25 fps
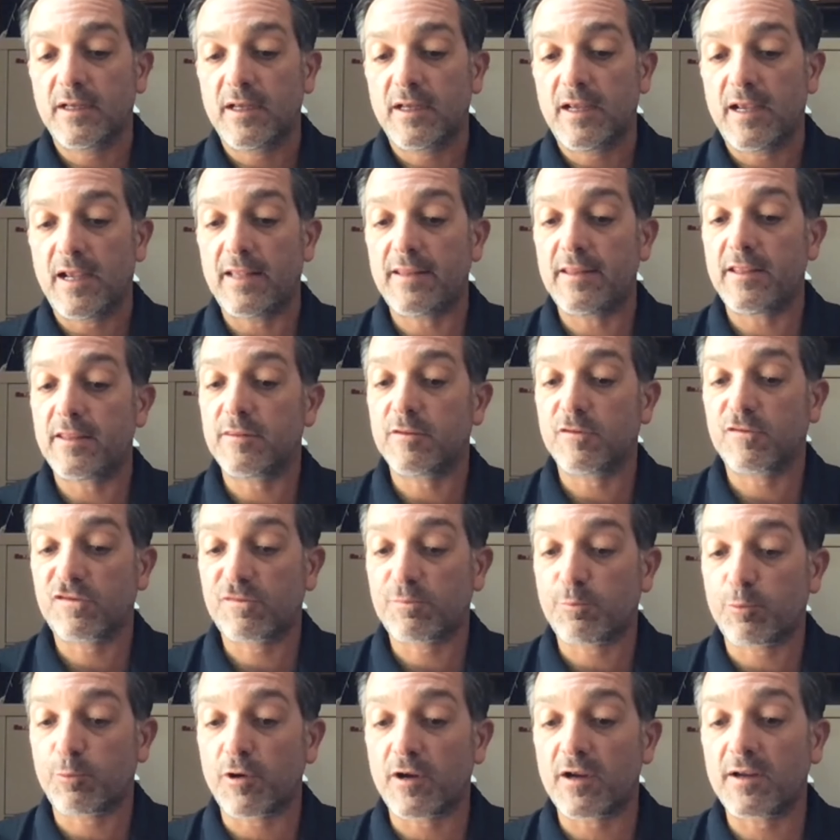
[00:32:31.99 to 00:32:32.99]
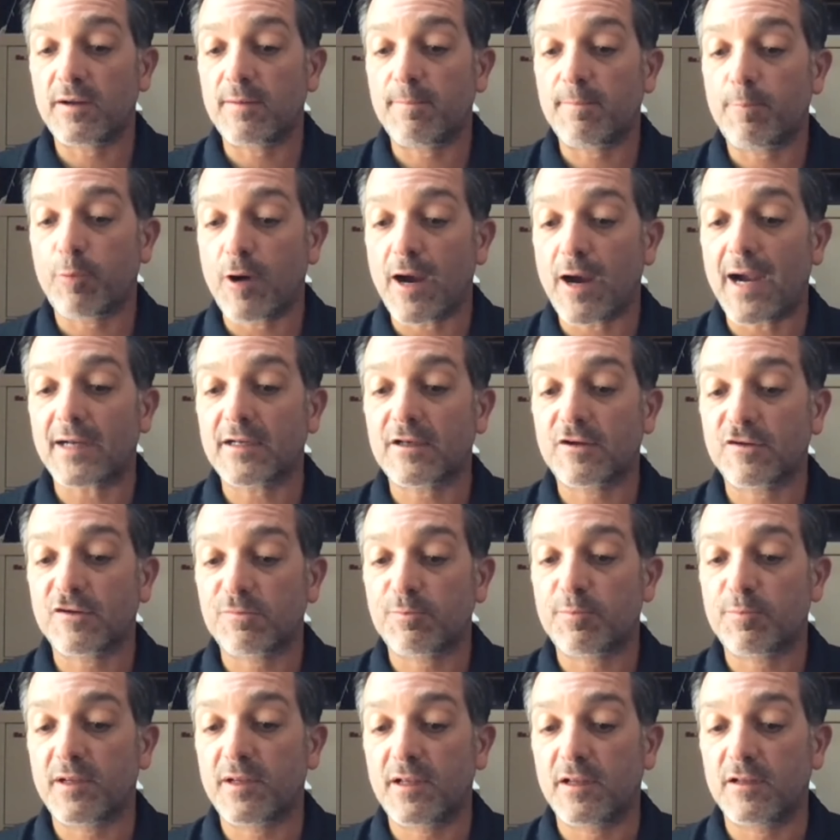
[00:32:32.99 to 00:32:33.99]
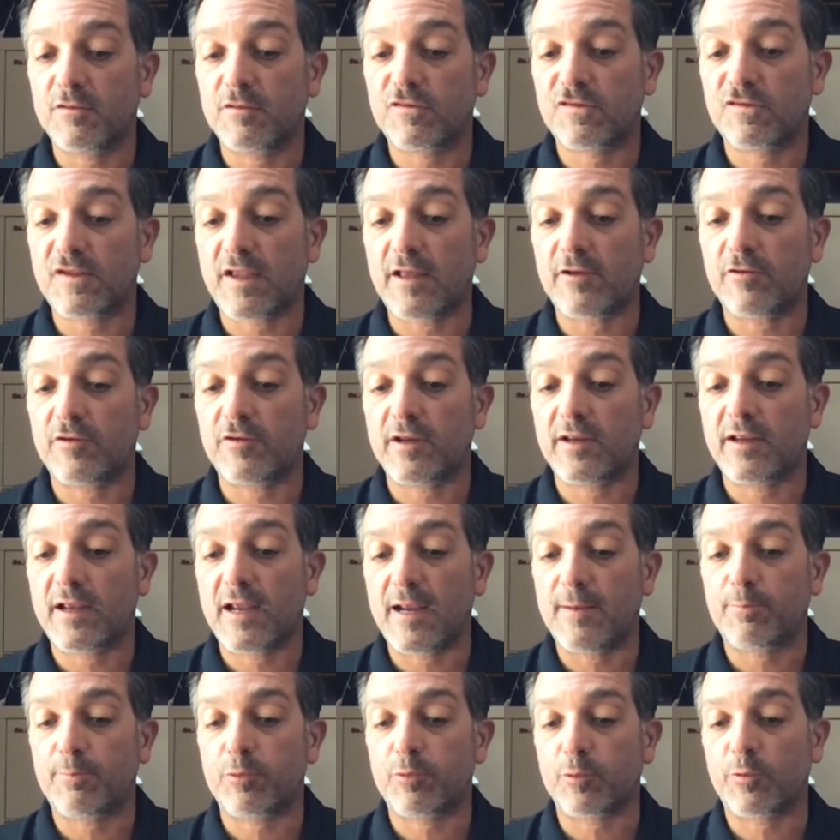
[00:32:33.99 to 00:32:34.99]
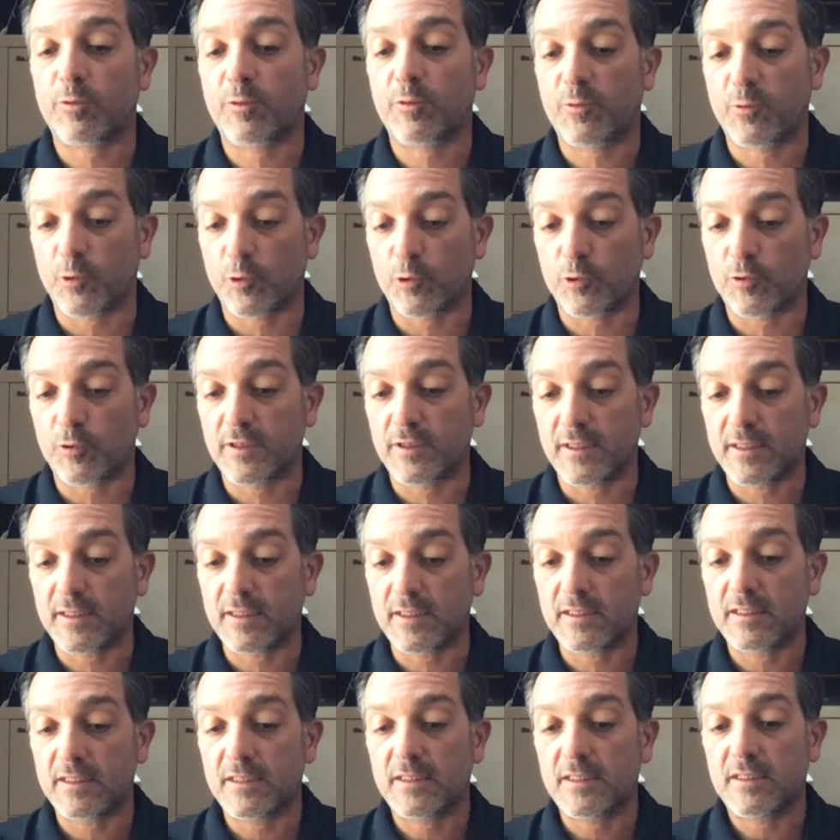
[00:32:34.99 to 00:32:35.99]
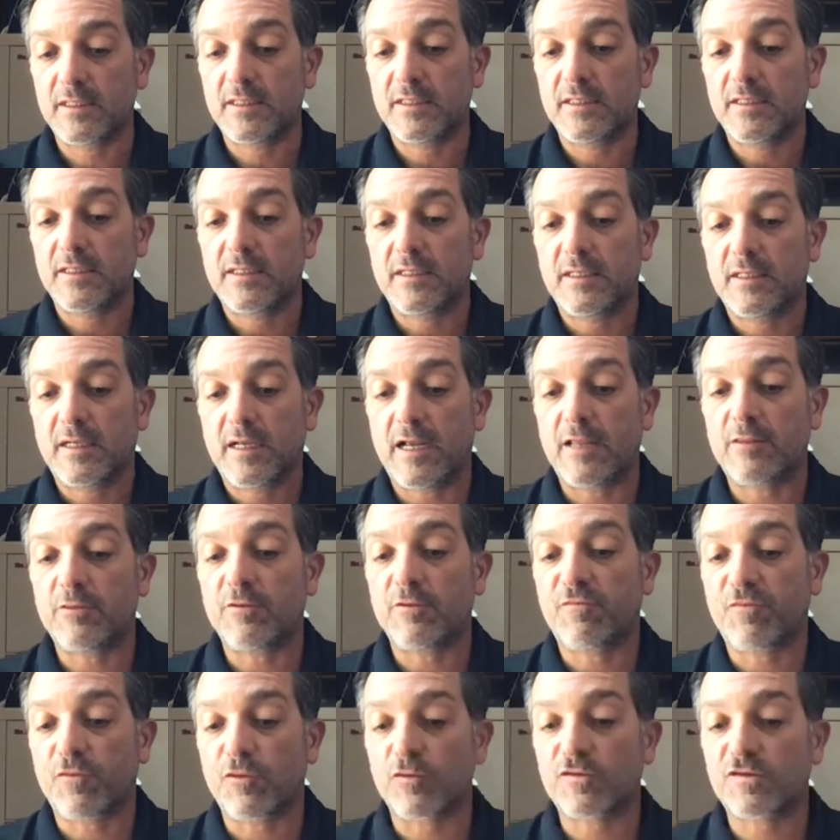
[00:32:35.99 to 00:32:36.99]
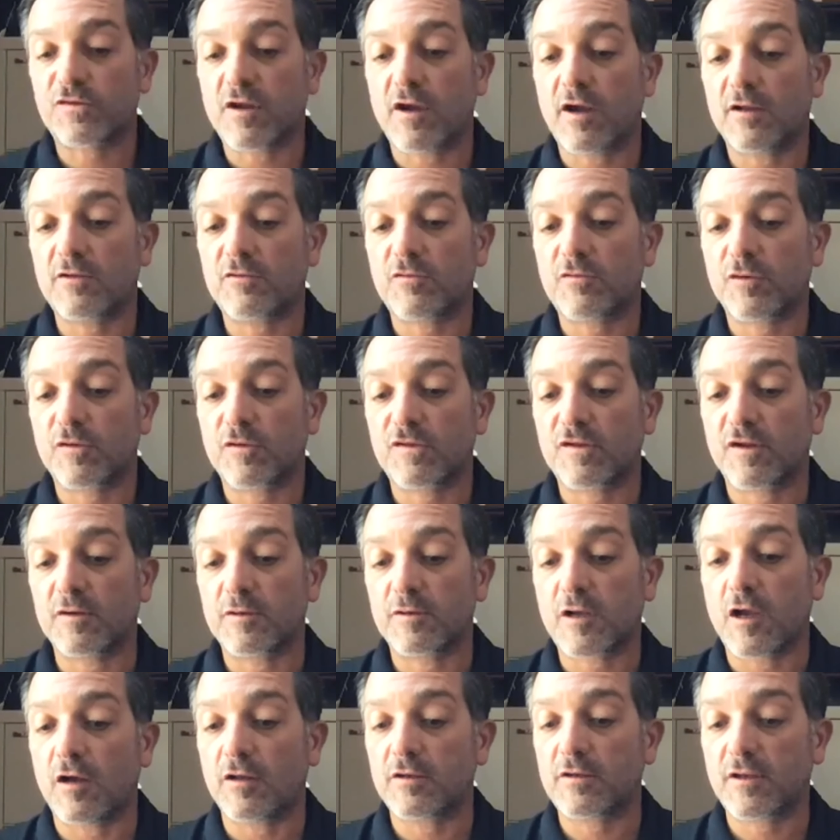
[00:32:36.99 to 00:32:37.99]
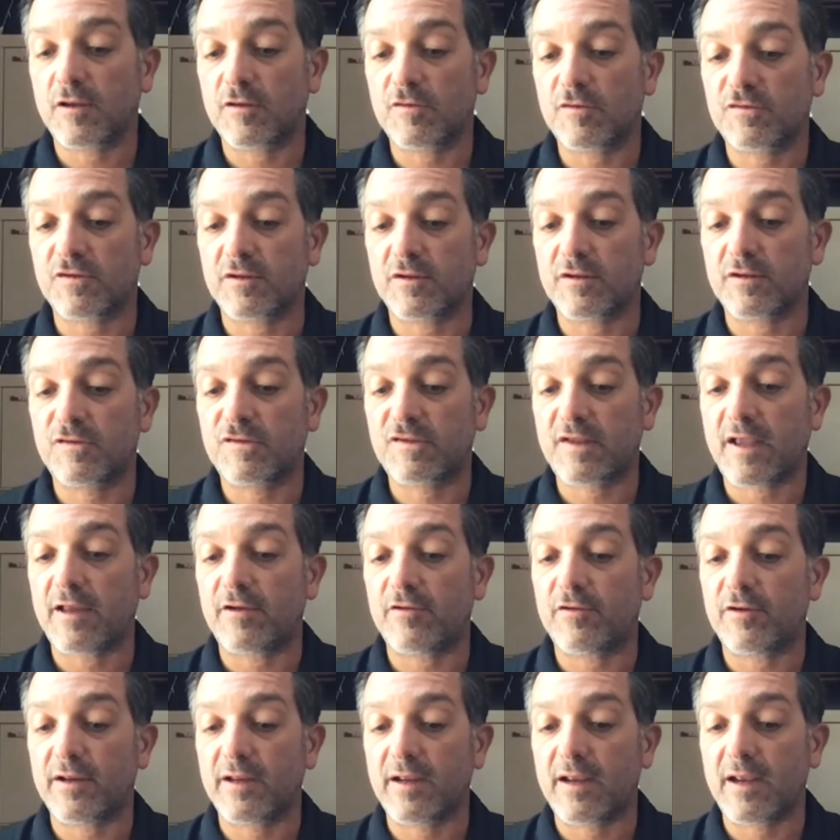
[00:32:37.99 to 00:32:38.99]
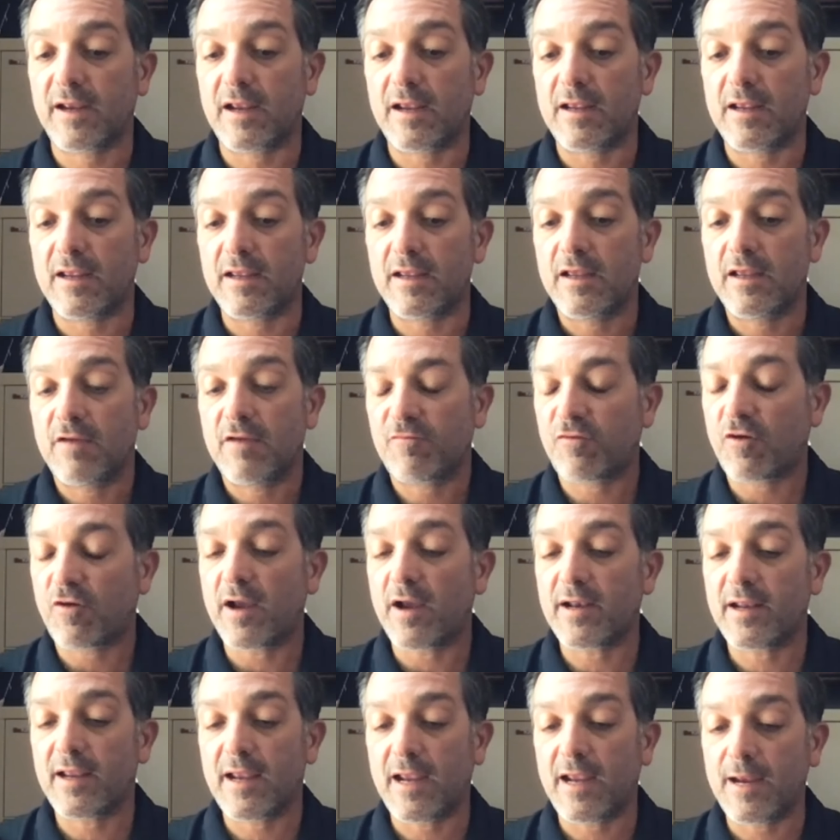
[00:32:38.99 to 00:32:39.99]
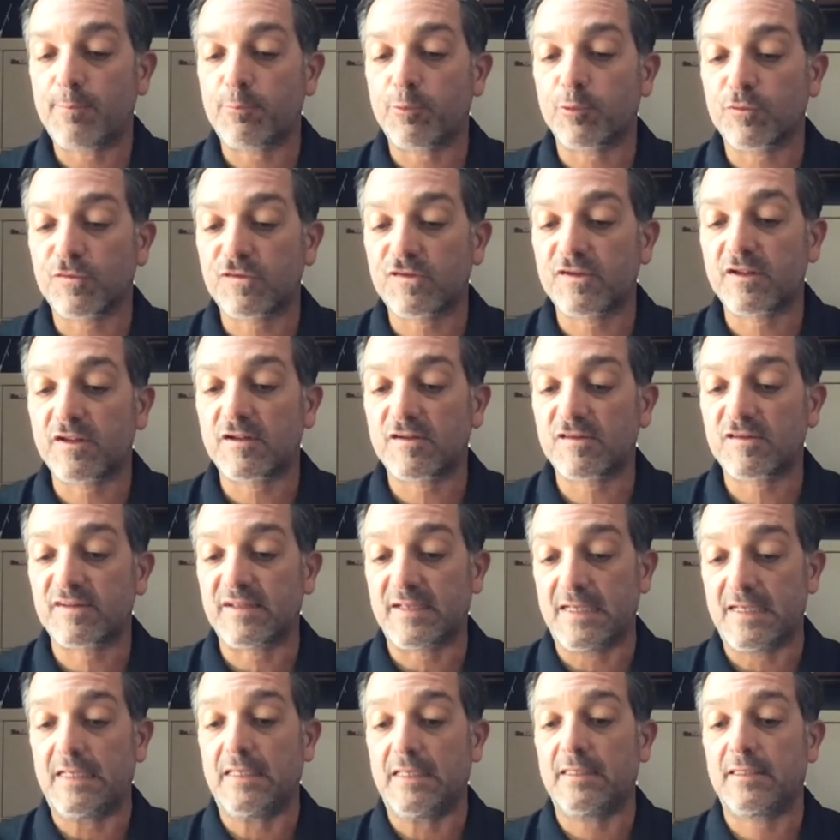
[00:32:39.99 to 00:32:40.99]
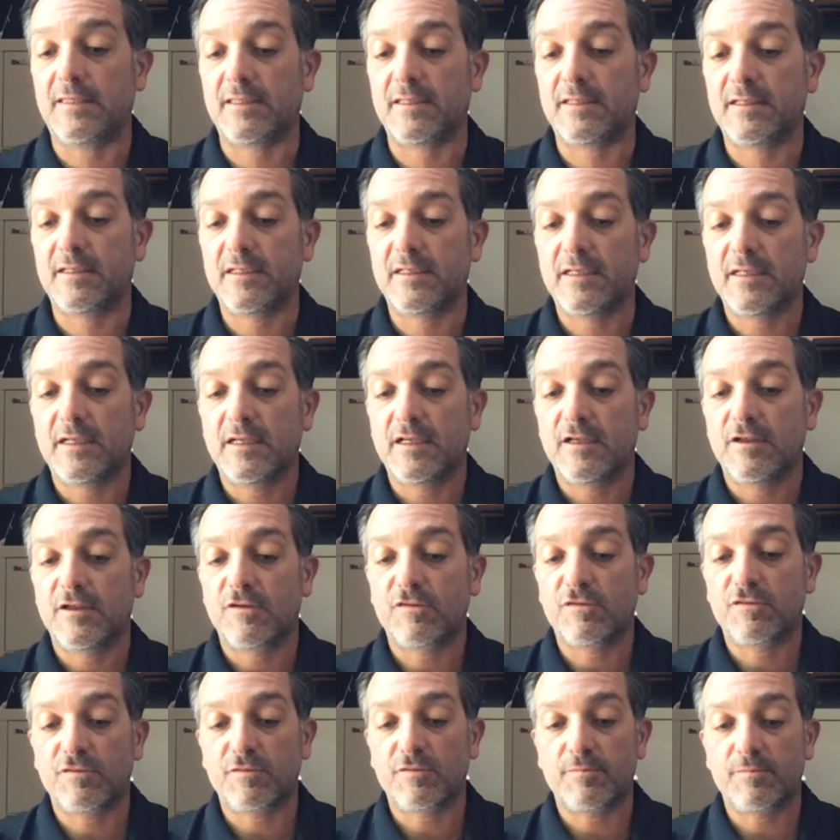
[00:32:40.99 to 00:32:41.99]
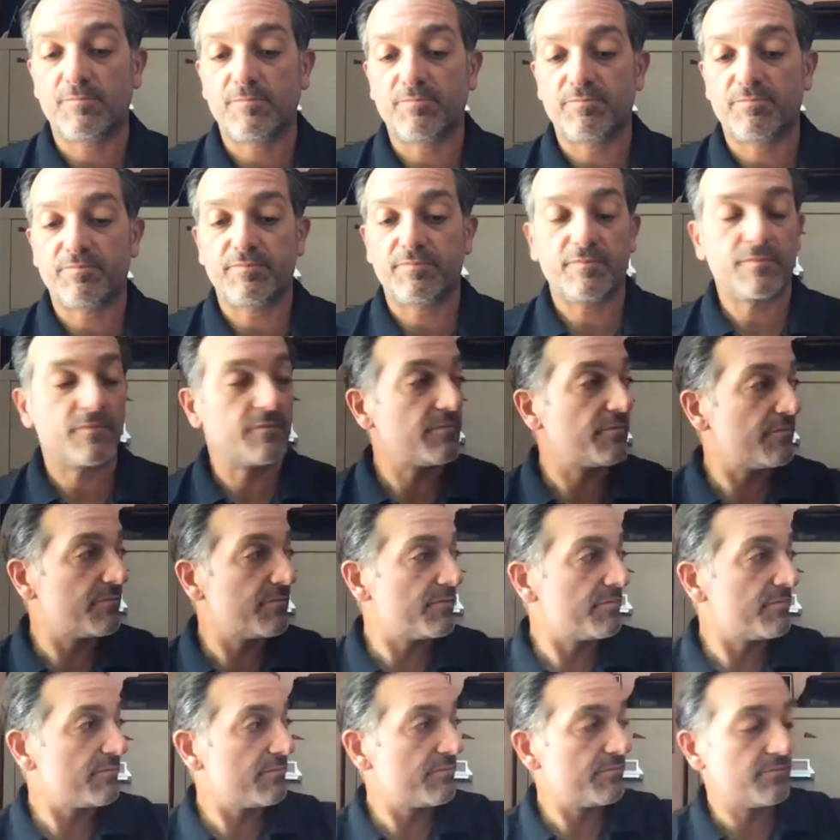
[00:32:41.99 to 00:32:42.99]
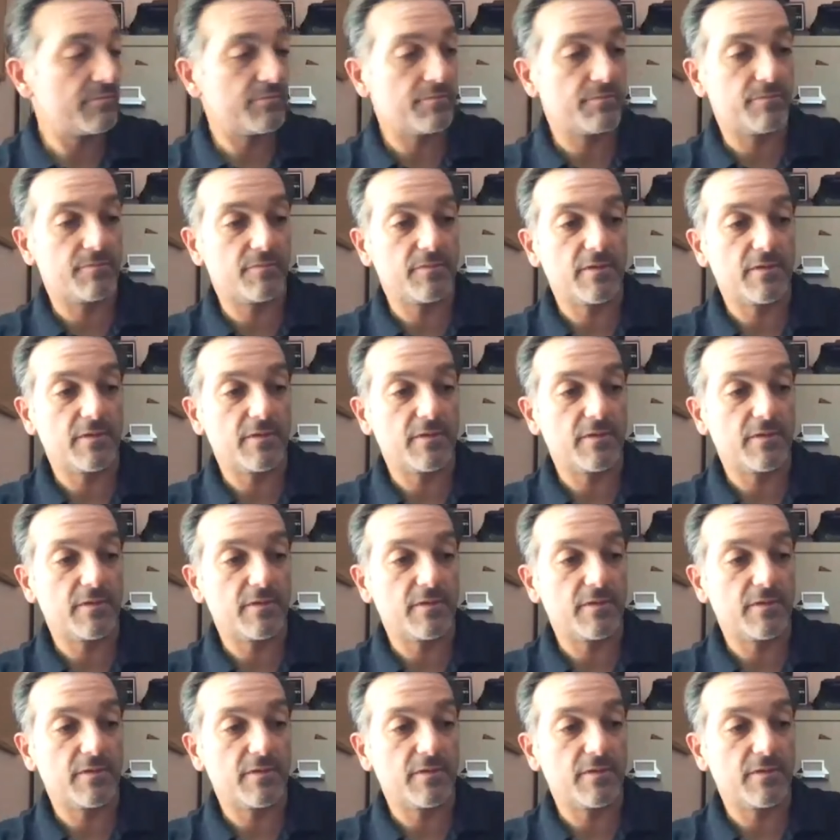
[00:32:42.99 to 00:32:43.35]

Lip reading: And then the spring practice begins Saturday, April 3rd, and the first contest on Friday, April 16th. Do you want to show them that?